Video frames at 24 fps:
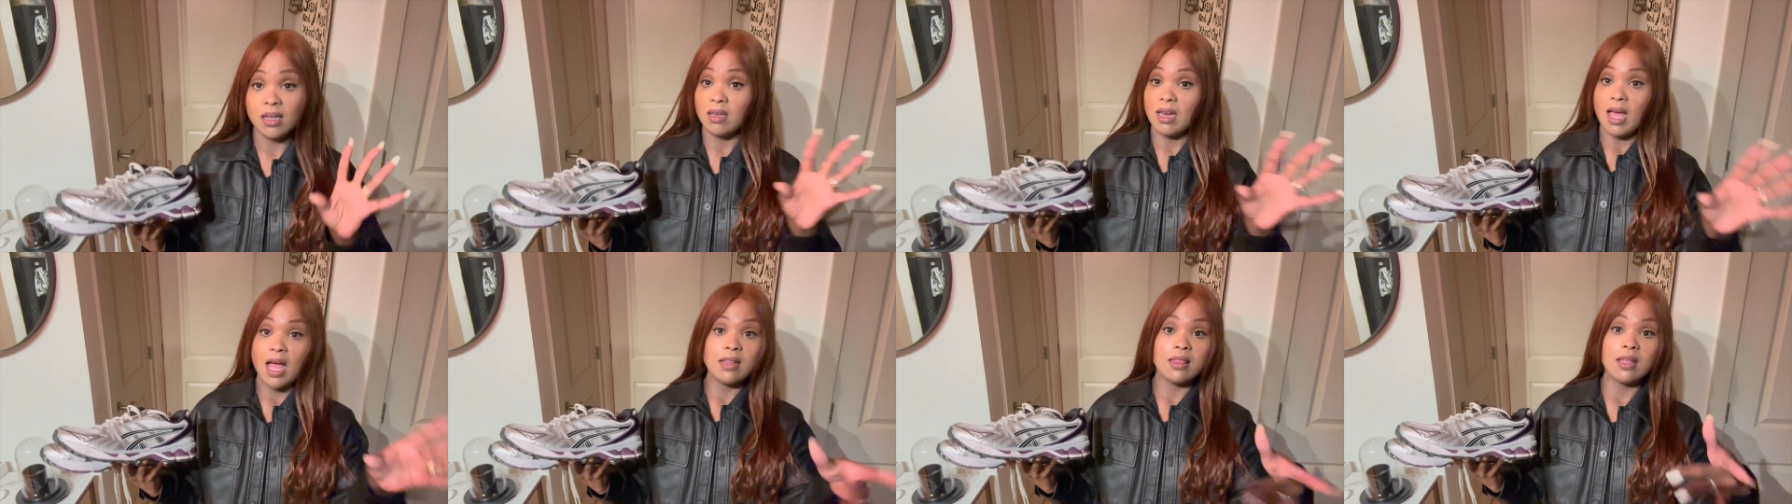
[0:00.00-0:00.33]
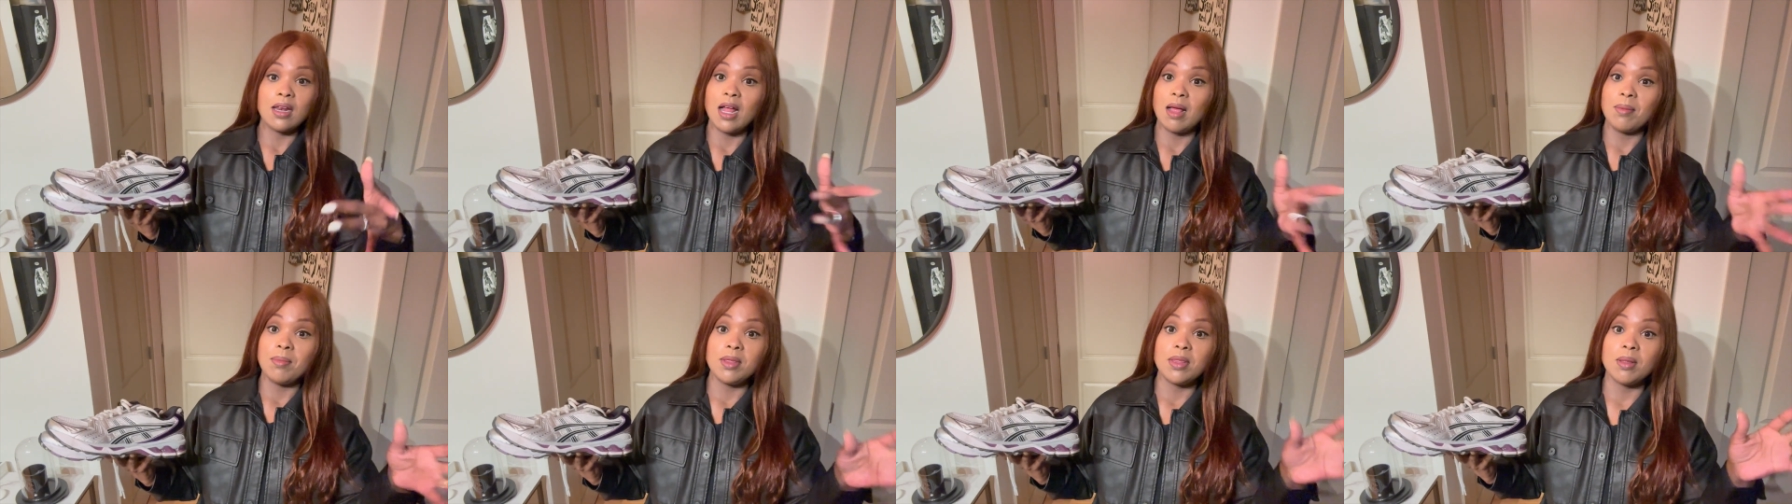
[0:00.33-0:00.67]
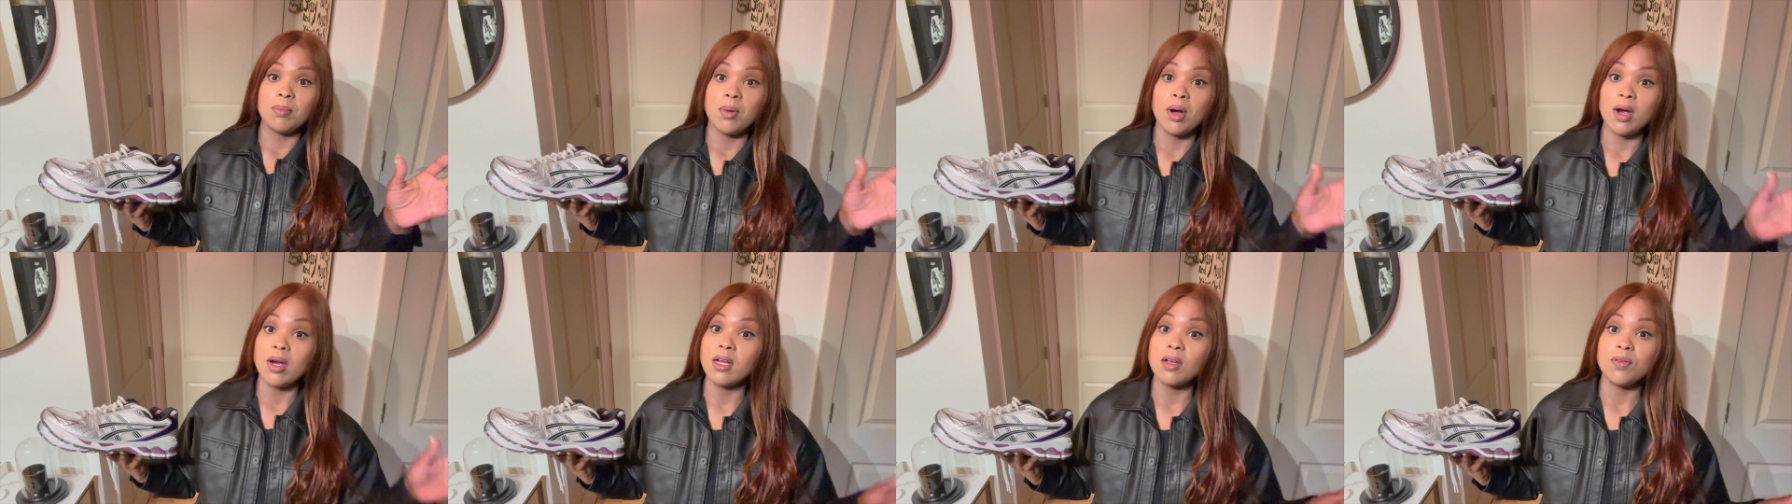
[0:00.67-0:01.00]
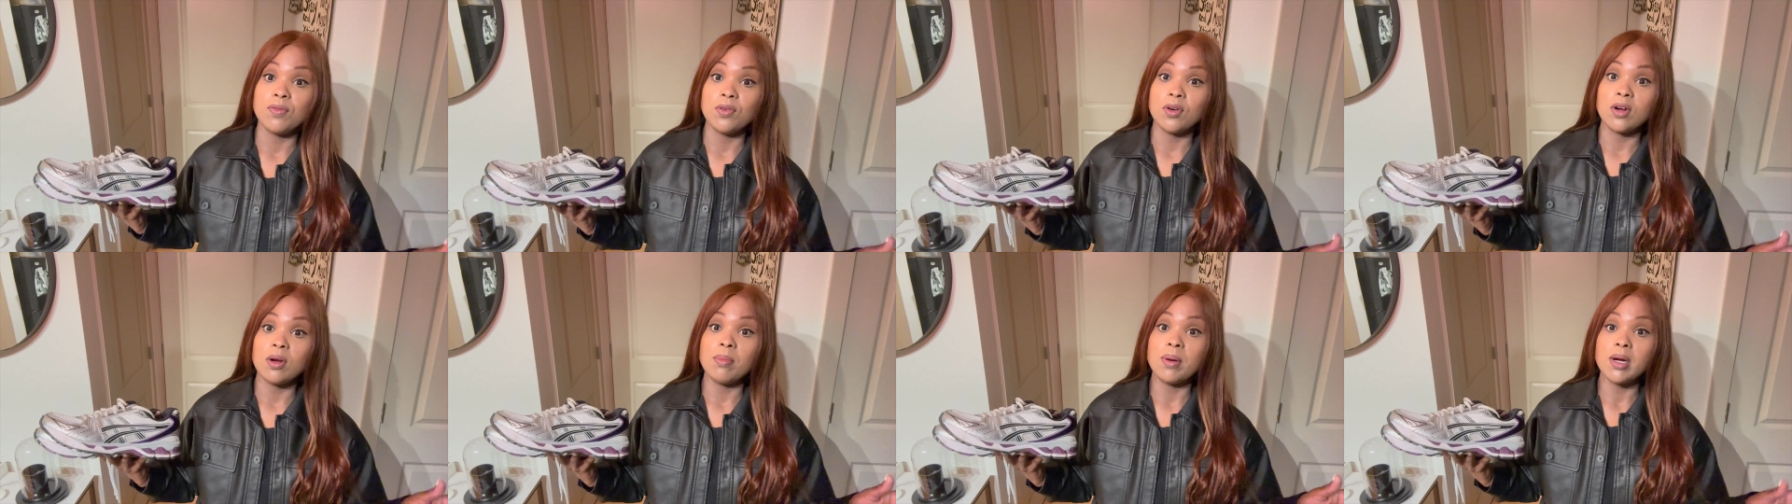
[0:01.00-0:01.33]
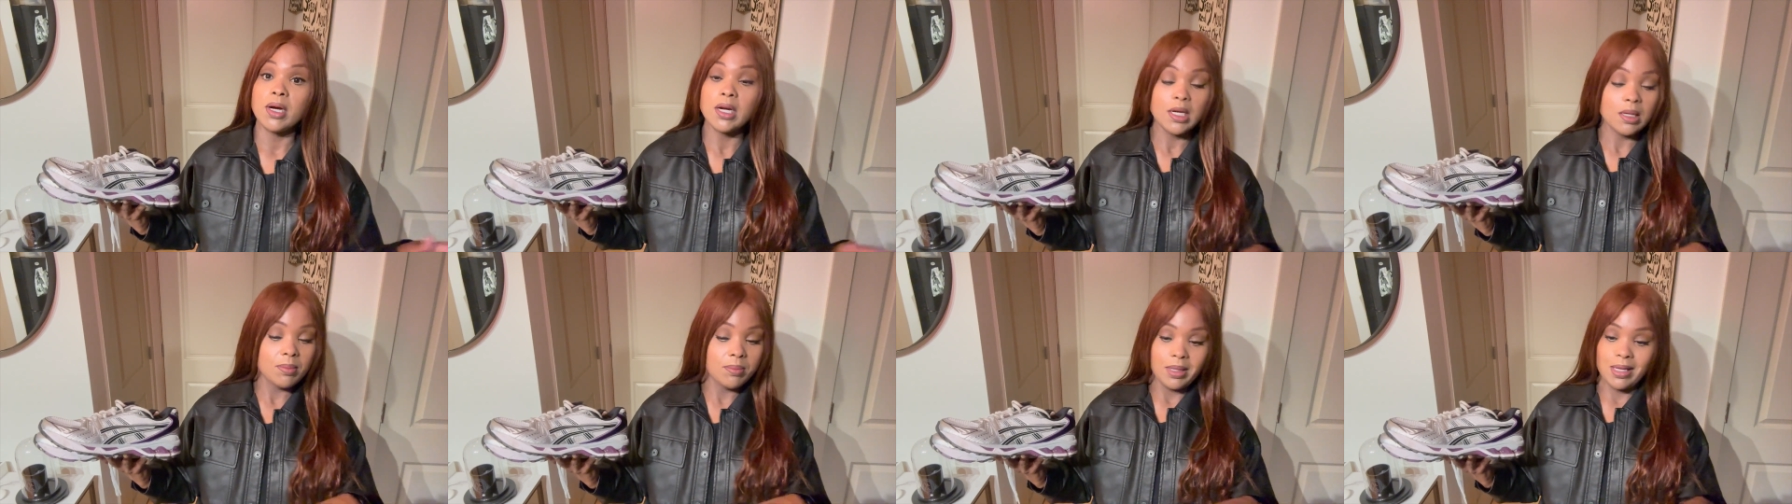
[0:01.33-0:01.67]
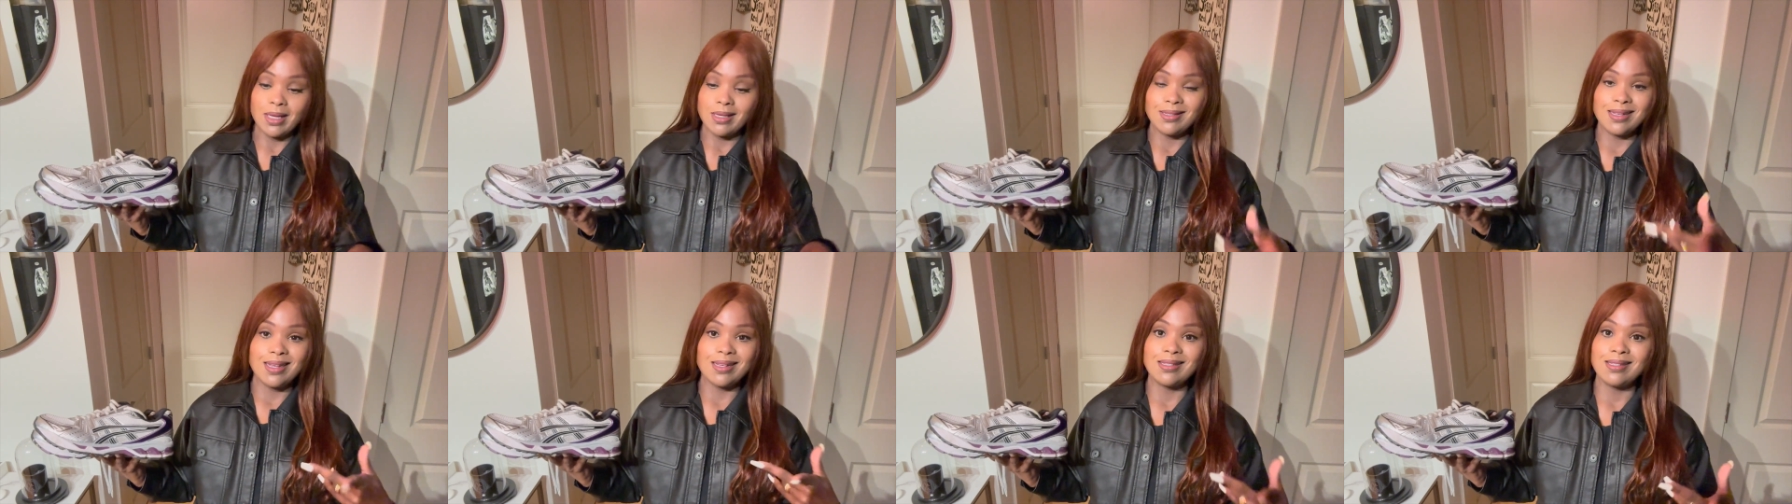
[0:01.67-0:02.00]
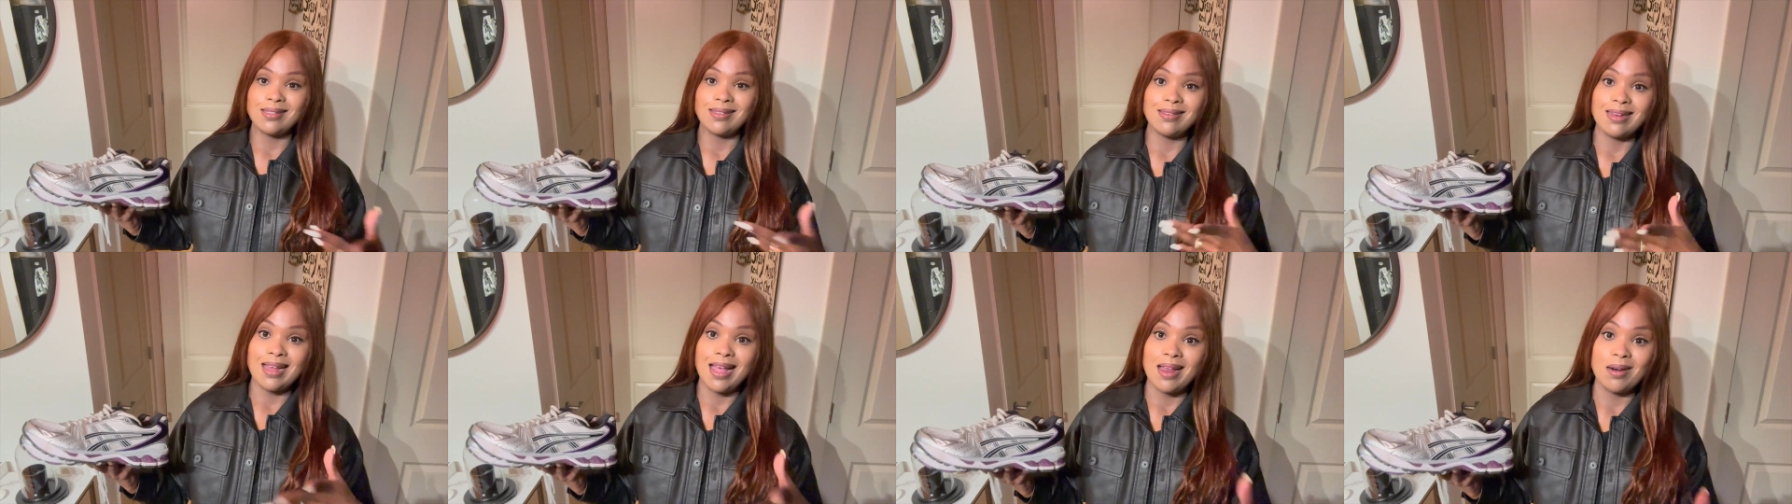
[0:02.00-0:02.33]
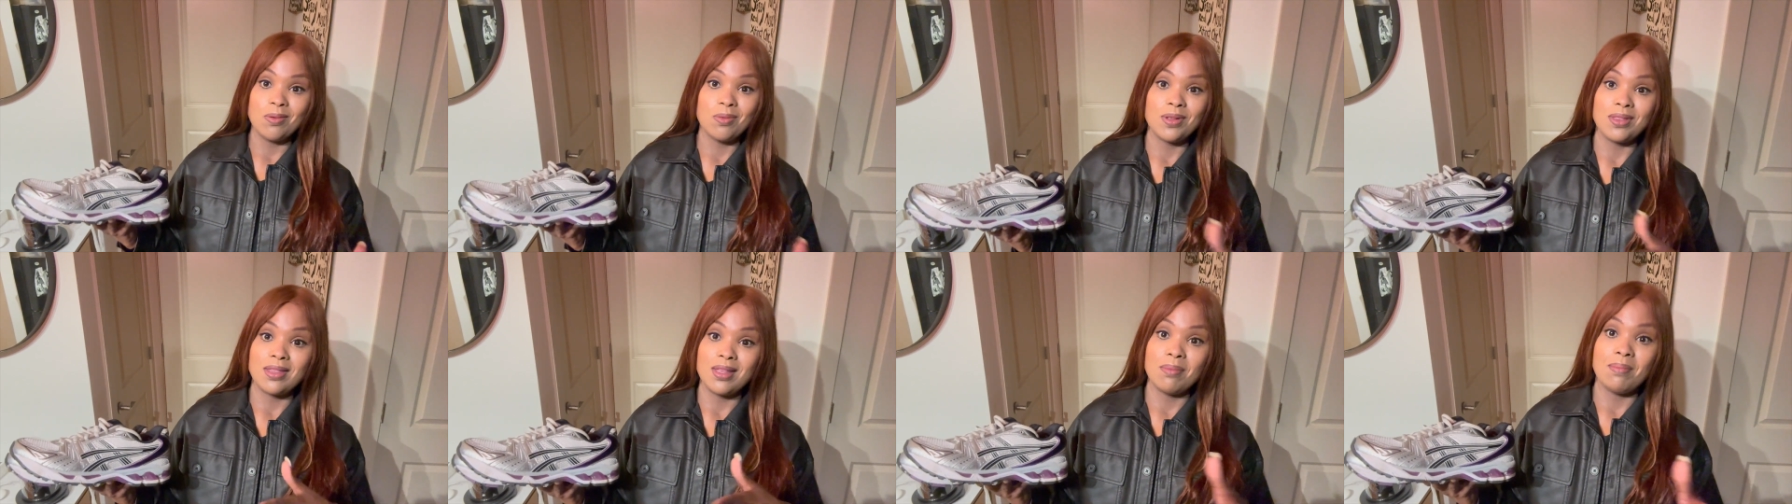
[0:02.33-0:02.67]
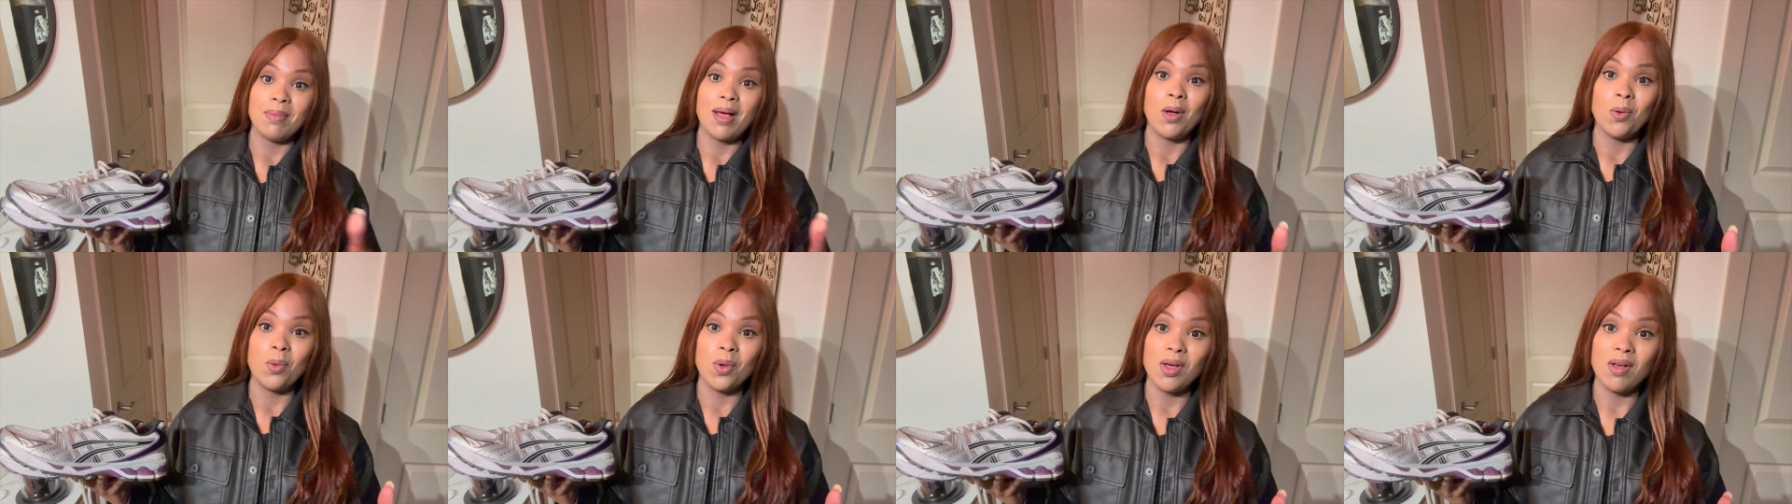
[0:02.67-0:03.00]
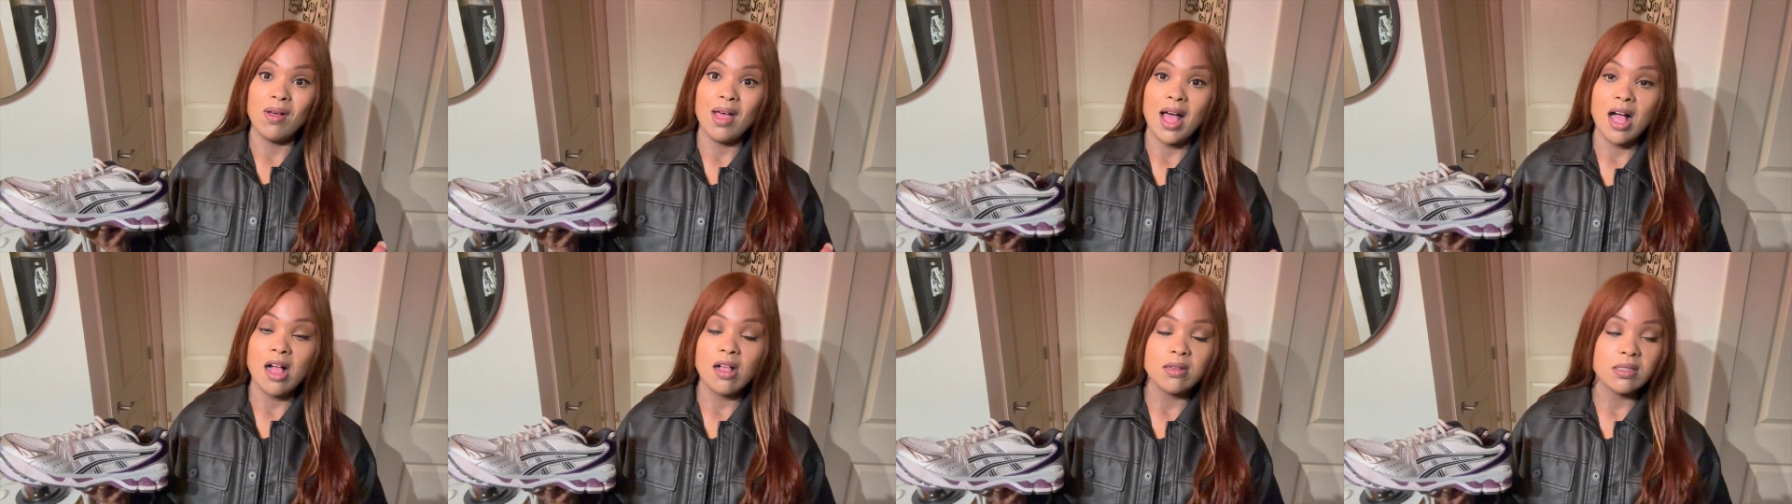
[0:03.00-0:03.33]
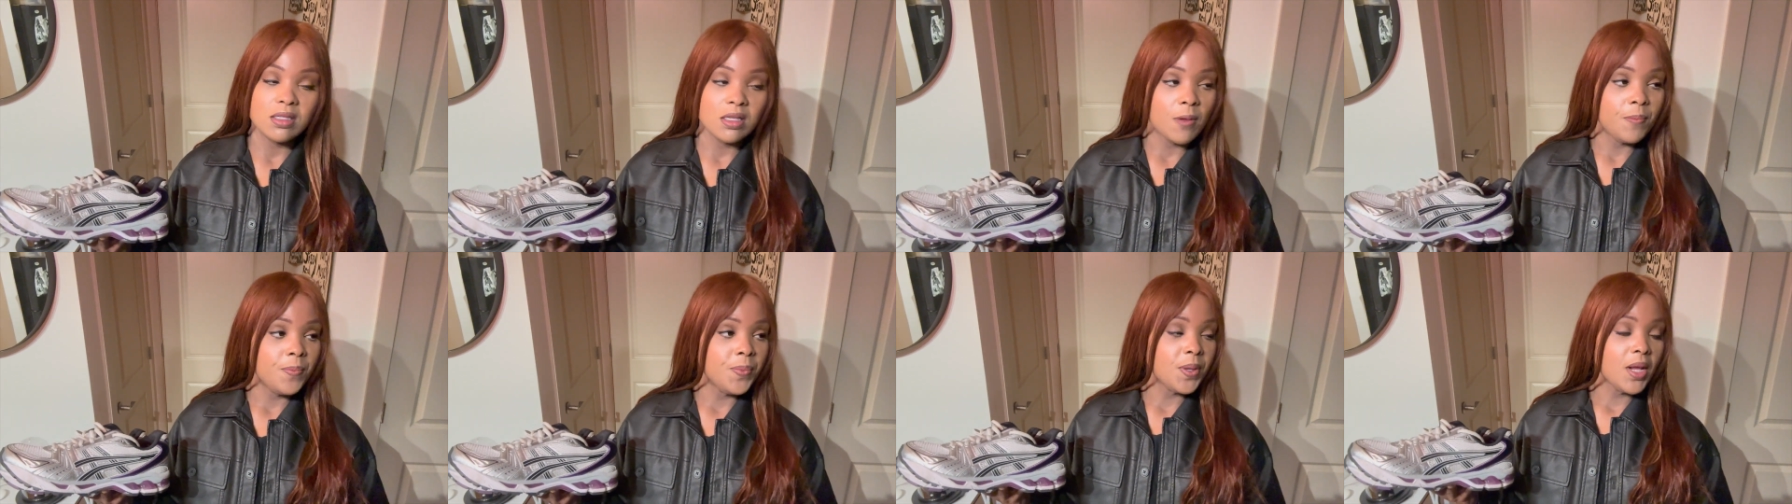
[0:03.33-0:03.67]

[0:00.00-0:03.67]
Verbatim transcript: not that I'm in the market for a Birkin because that's not within my wheelhouse,